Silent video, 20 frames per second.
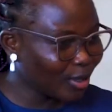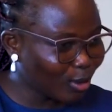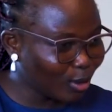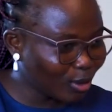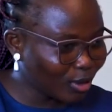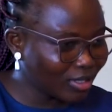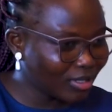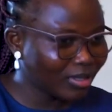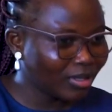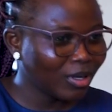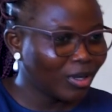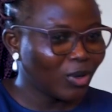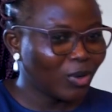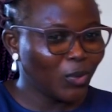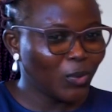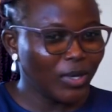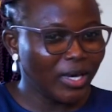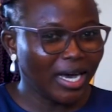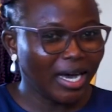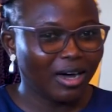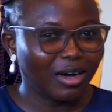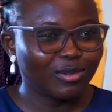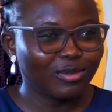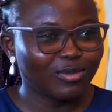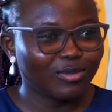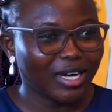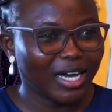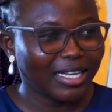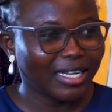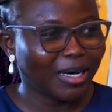the Lord, we
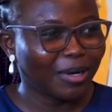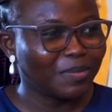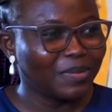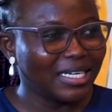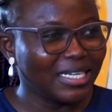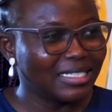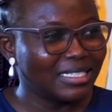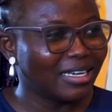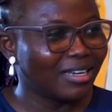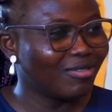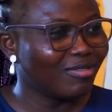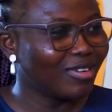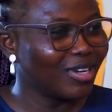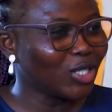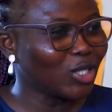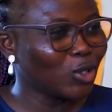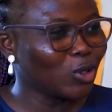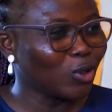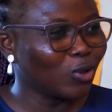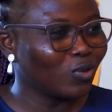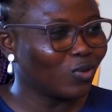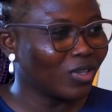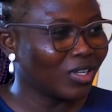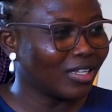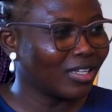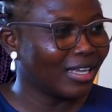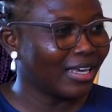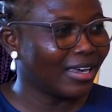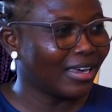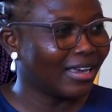have an updated version of
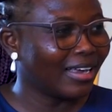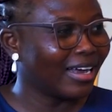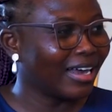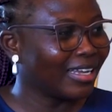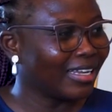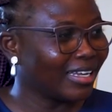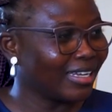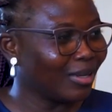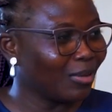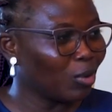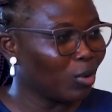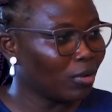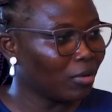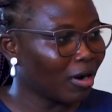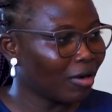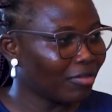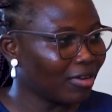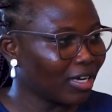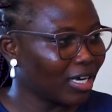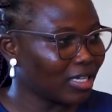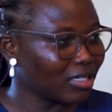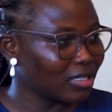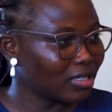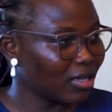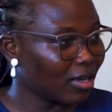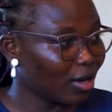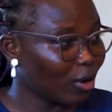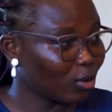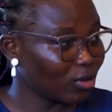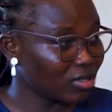the Ghana Demographic and
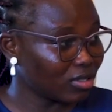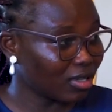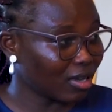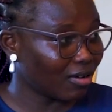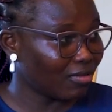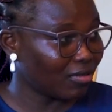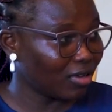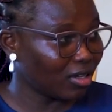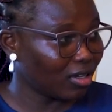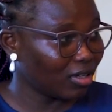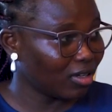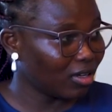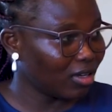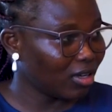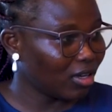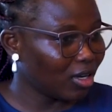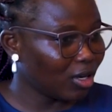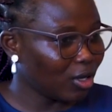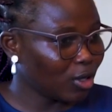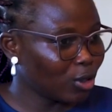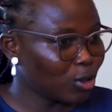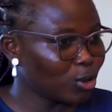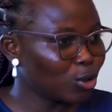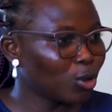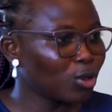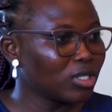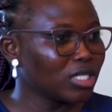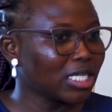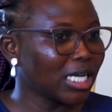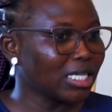Health Survey.
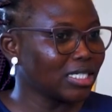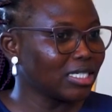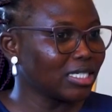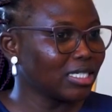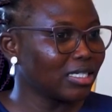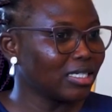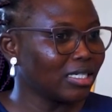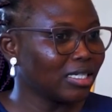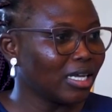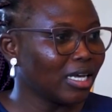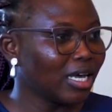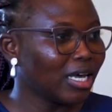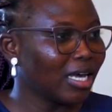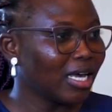So stunting